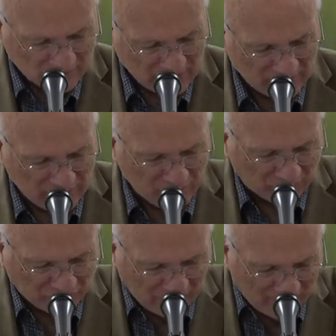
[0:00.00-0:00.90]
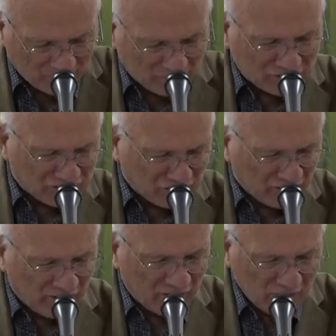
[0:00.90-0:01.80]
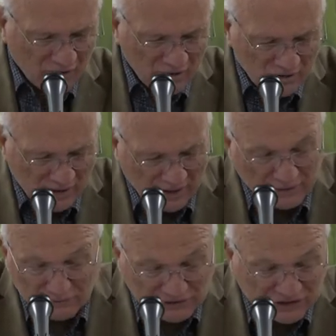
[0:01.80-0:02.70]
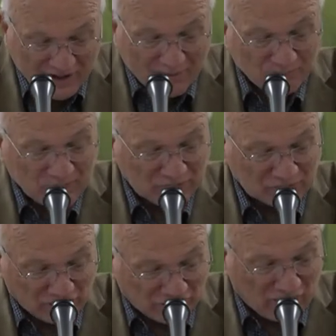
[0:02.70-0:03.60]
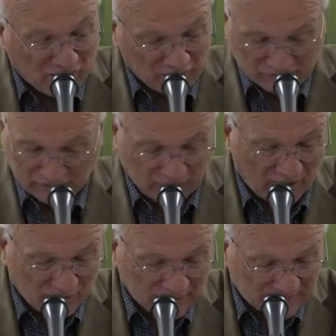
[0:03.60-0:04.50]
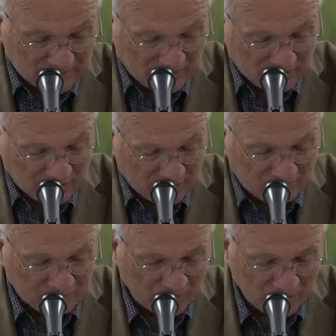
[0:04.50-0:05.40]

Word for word: that he will come and declare, uh, set up the God, godly's kingdom.